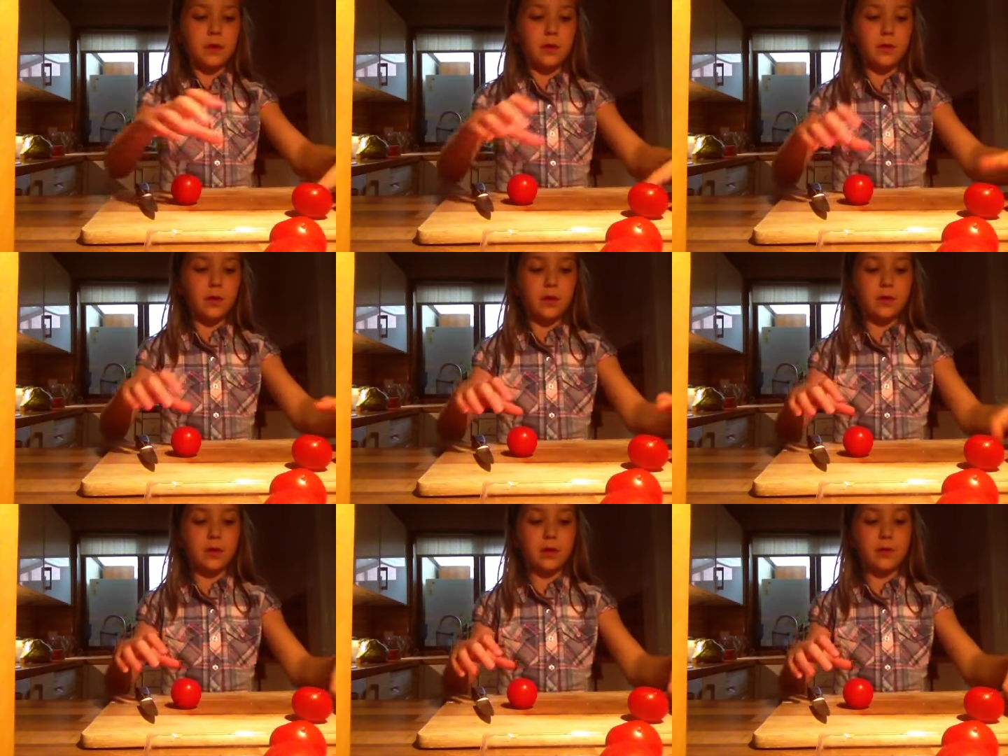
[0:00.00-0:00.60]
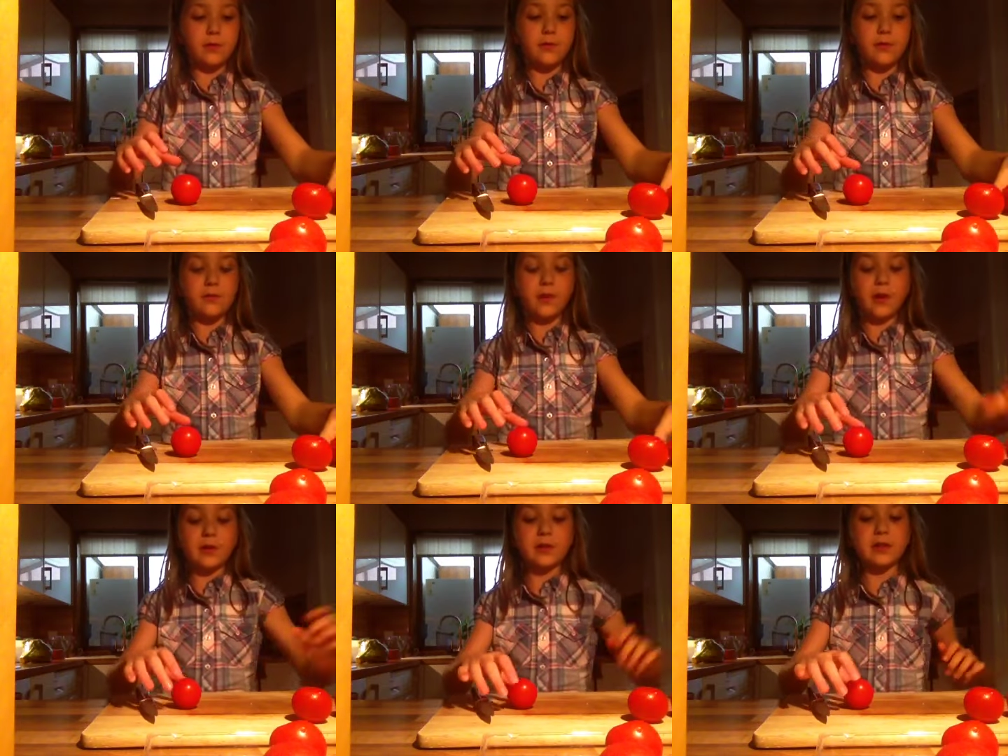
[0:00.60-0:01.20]
with our
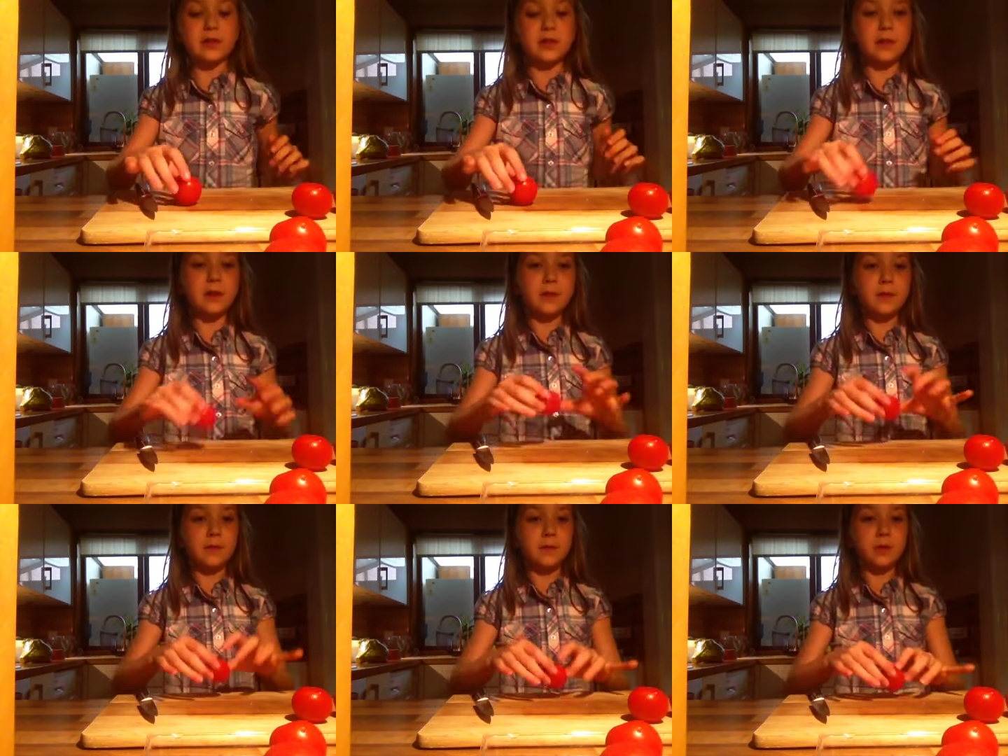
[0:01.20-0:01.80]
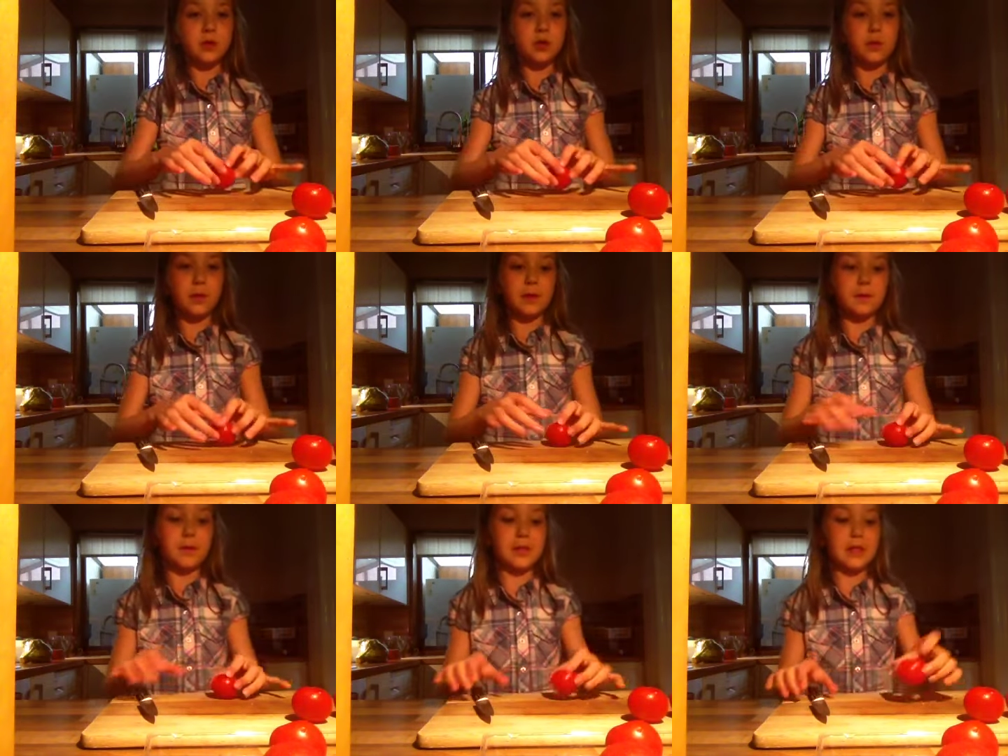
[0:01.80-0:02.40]
first
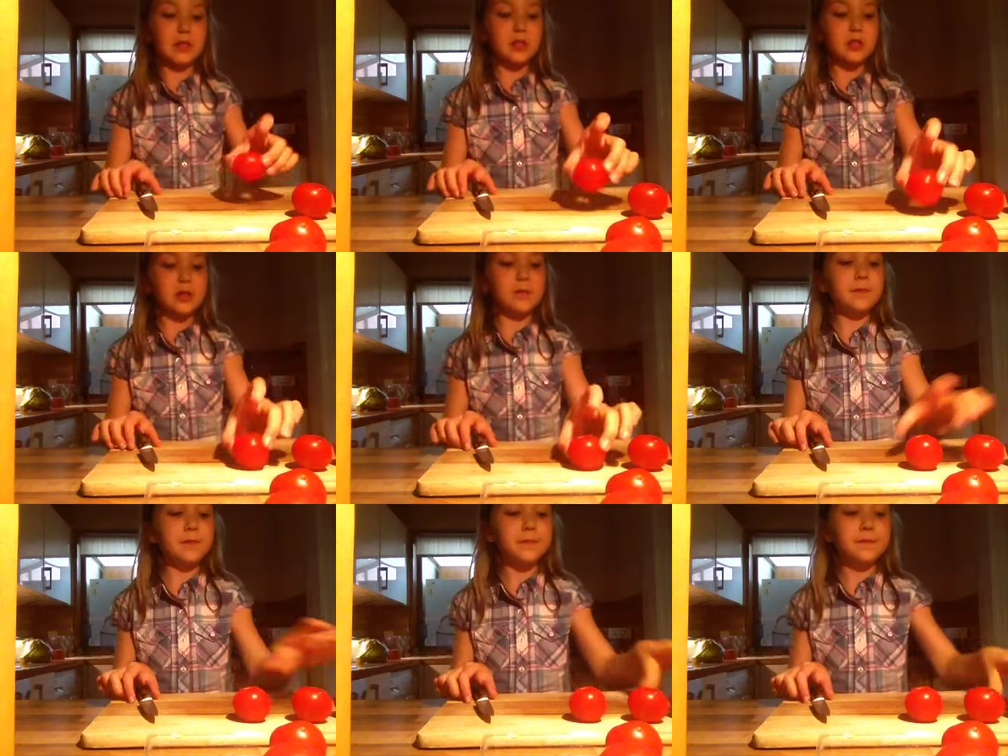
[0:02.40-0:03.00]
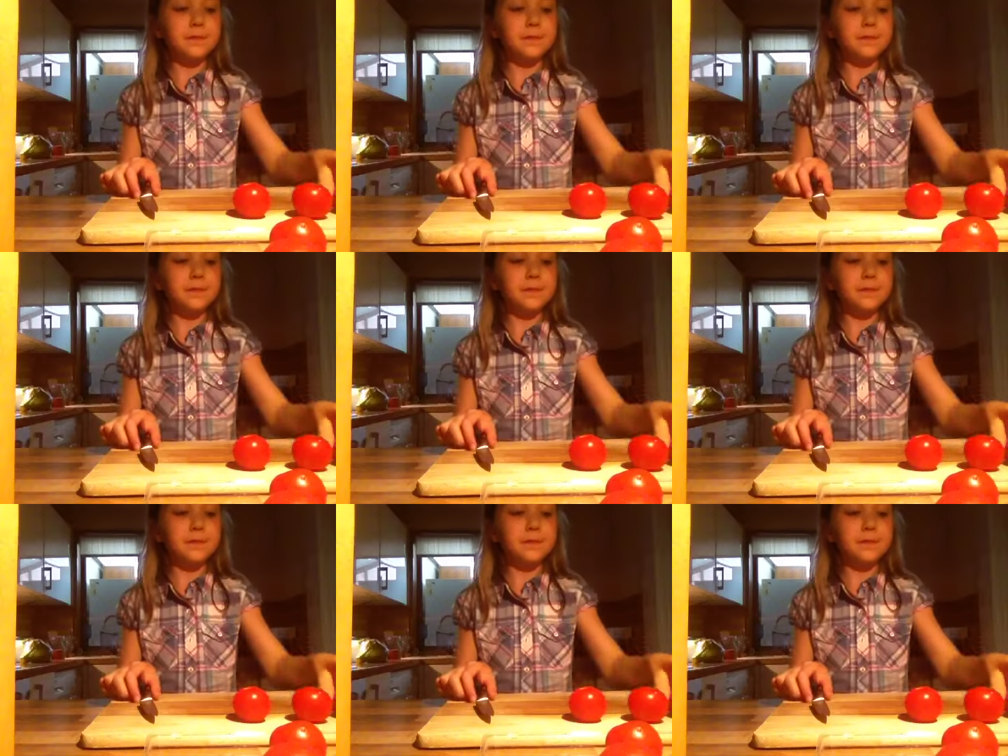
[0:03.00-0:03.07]
chopping position,